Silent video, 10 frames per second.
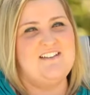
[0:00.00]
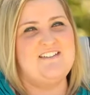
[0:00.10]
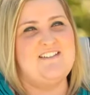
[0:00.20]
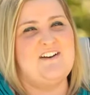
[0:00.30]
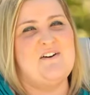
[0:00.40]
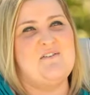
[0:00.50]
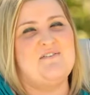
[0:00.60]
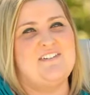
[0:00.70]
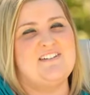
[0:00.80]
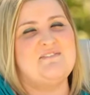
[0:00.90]
So
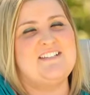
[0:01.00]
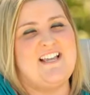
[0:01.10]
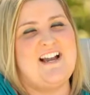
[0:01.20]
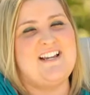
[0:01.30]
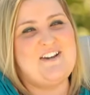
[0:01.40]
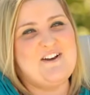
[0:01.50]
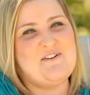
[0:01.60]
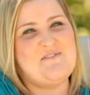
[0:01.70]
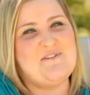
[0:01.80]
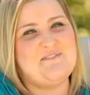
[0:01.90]
I was like, I
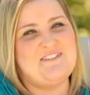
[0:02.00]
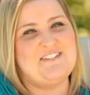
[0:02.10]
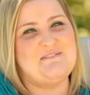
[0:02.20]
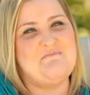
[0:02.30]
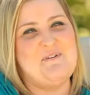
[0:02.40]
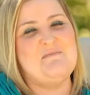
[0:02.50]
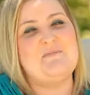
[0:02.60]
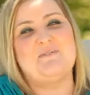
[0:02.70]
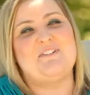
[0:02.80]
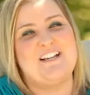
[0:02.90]
know, it was just me
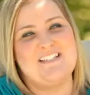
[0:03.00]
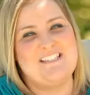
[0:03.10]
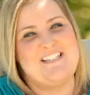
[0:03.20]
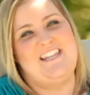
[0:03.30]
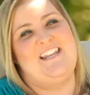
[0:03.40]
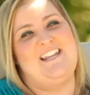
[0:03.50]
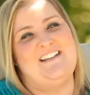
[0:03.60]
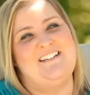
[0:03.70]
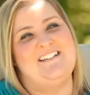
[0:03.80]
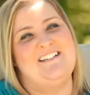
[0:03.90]
procrastinating.